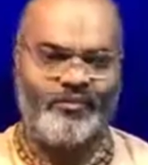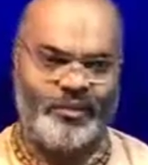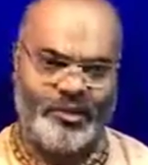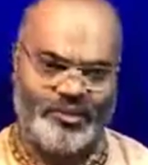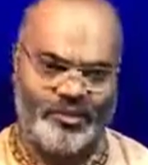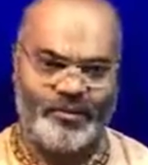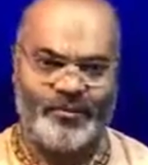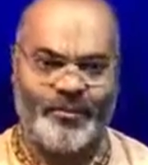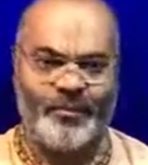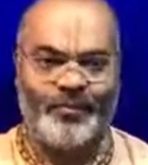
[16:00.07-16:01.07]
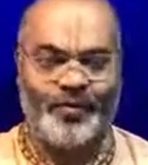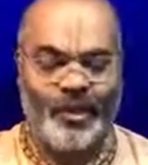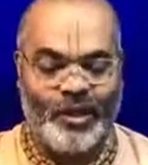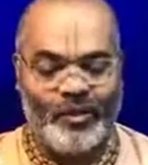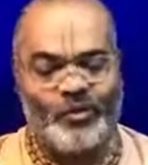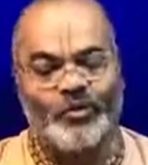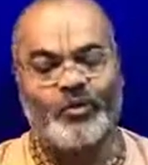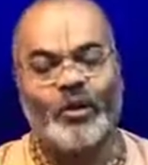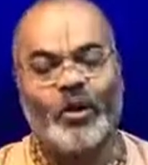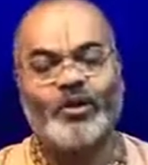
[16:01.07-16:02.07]
affliction, He could
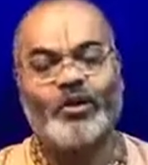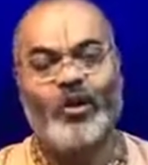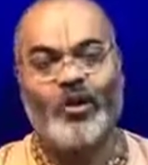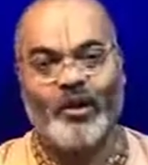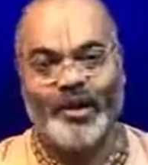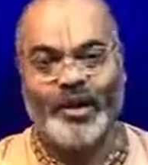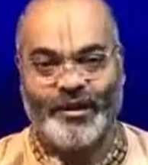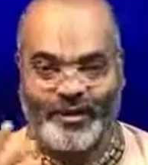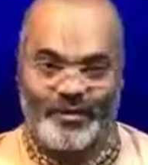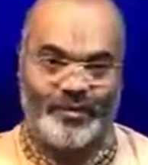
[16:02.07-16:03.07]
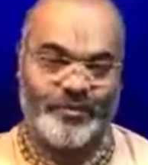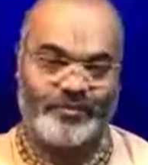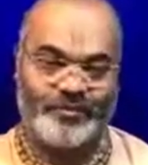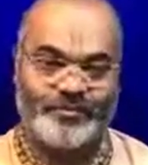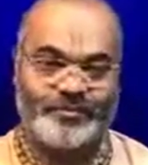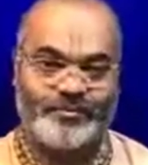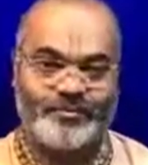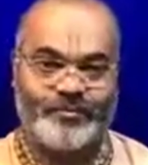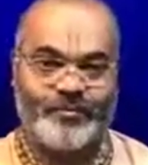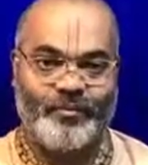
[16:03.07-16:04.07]
not tolerate it.
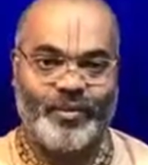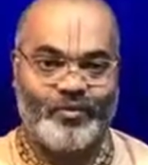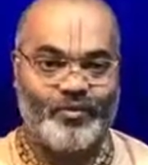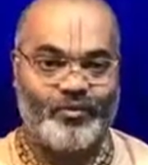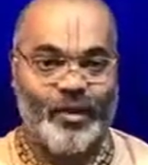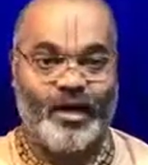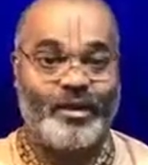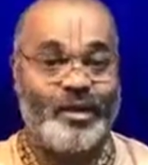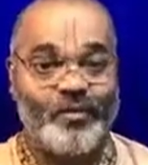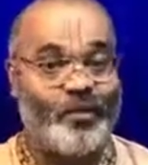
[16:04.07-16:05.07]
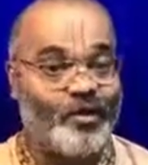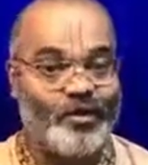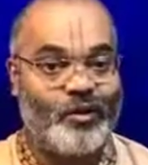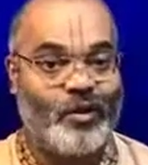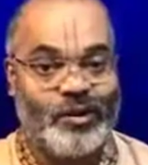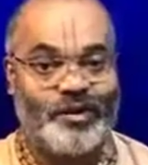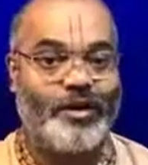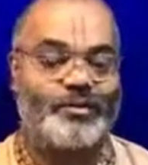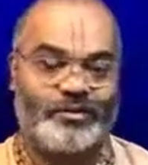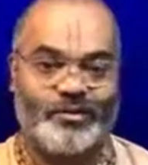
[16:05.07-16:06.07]
So finally what the Lord
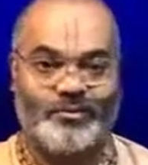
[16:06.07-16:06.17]
does?